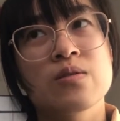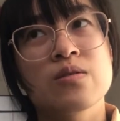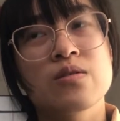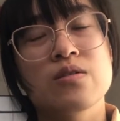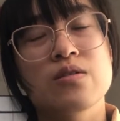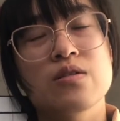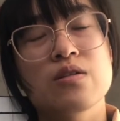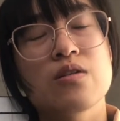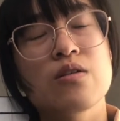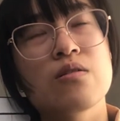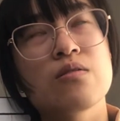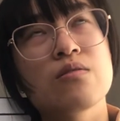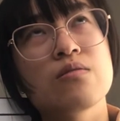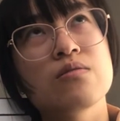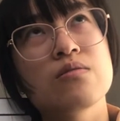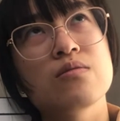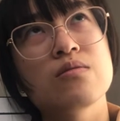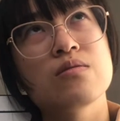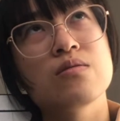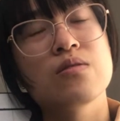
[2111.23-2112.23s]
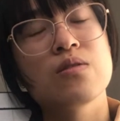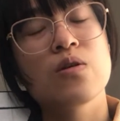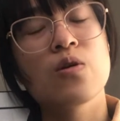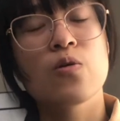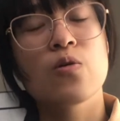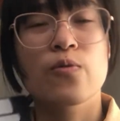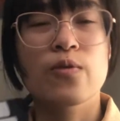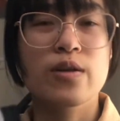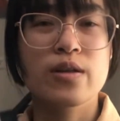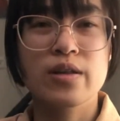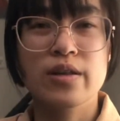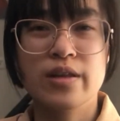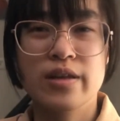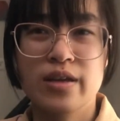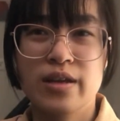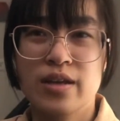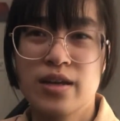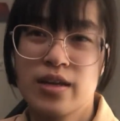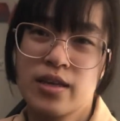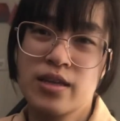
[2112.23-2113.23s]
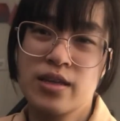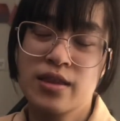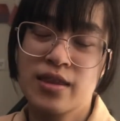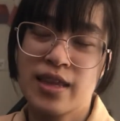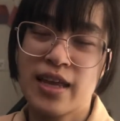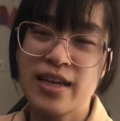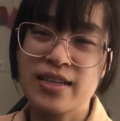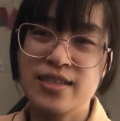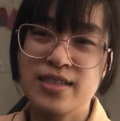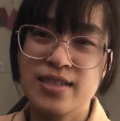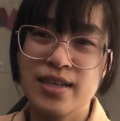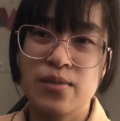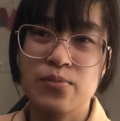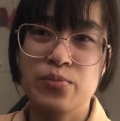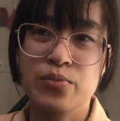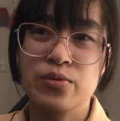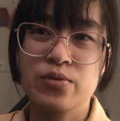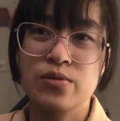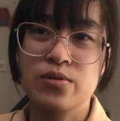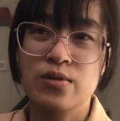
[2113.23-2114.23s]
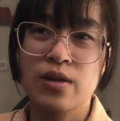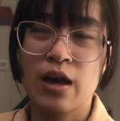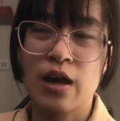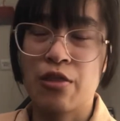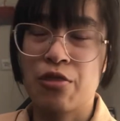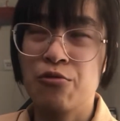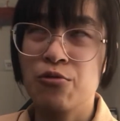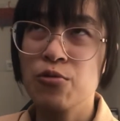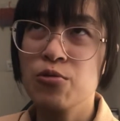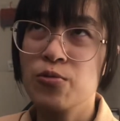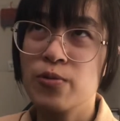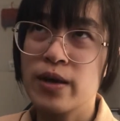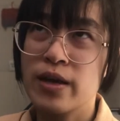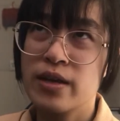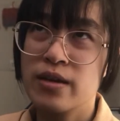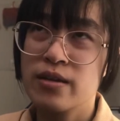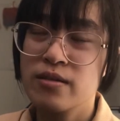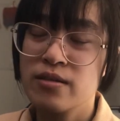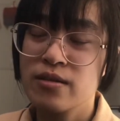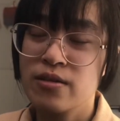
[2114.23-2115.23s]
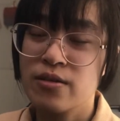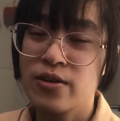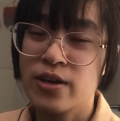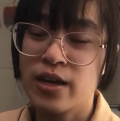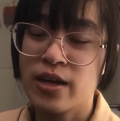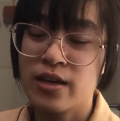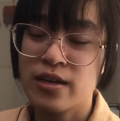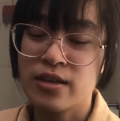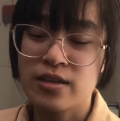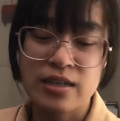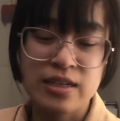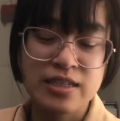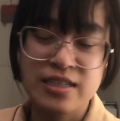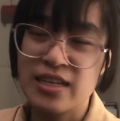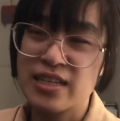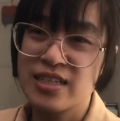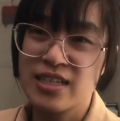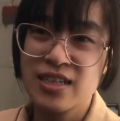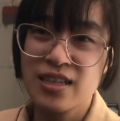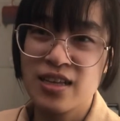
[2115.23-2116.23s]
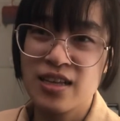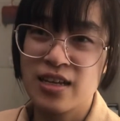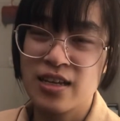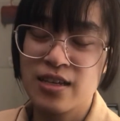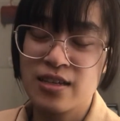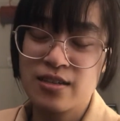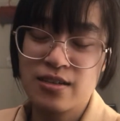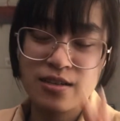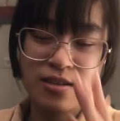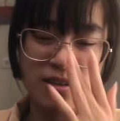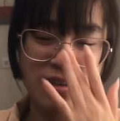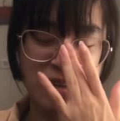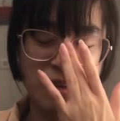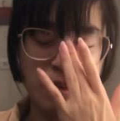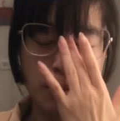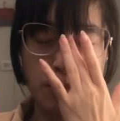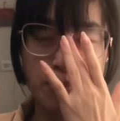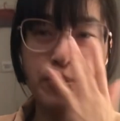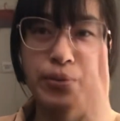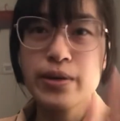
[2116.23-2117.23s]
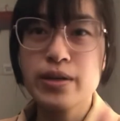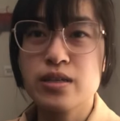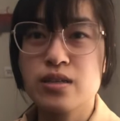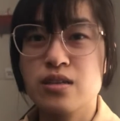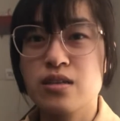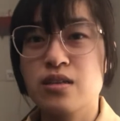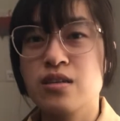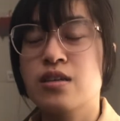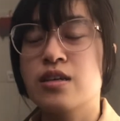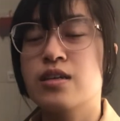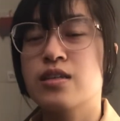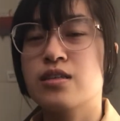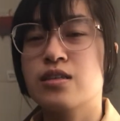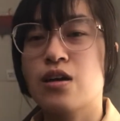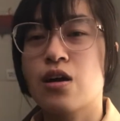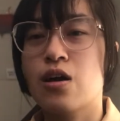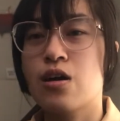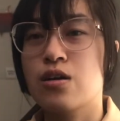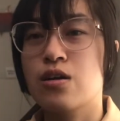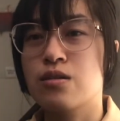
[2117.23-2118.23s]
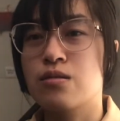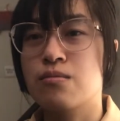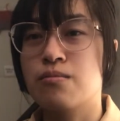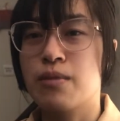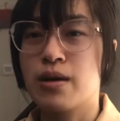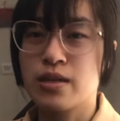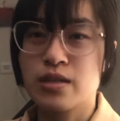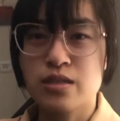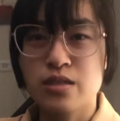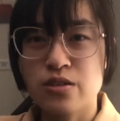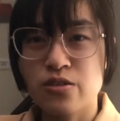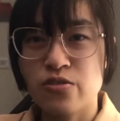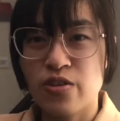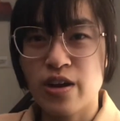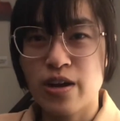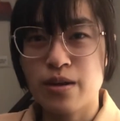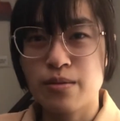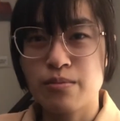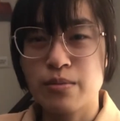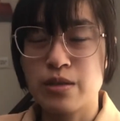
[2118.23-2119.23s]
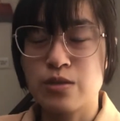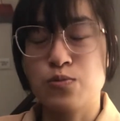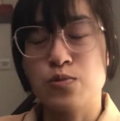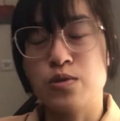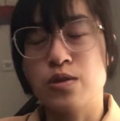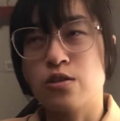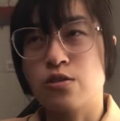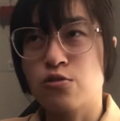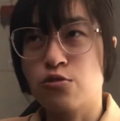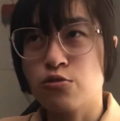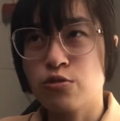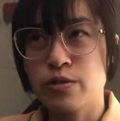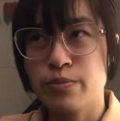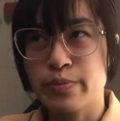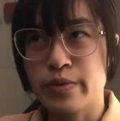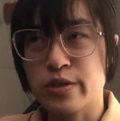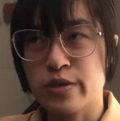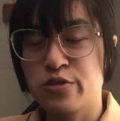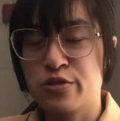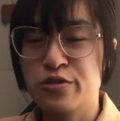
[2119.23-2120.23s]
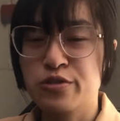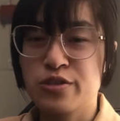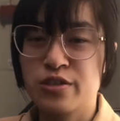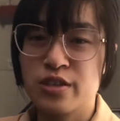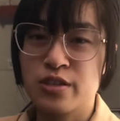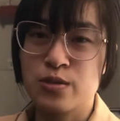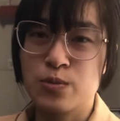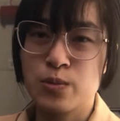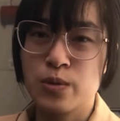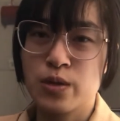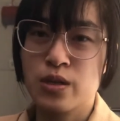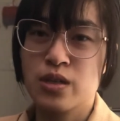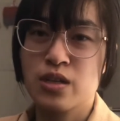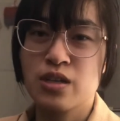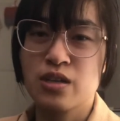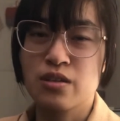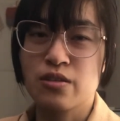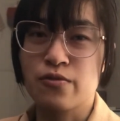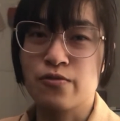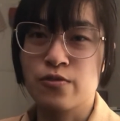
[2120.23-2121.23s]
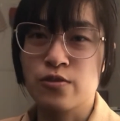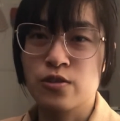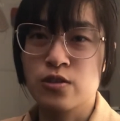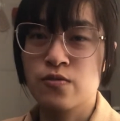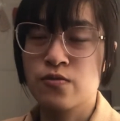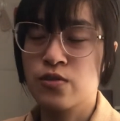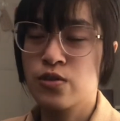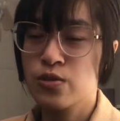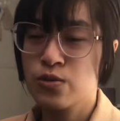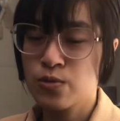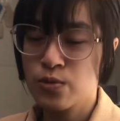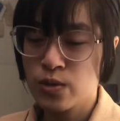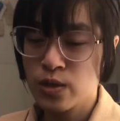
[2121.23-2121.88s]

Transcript: No. Well, that sample I threw away, okay, because I didn't like it. But it's on my Instagram. It's one of the early pictures as well, like the first few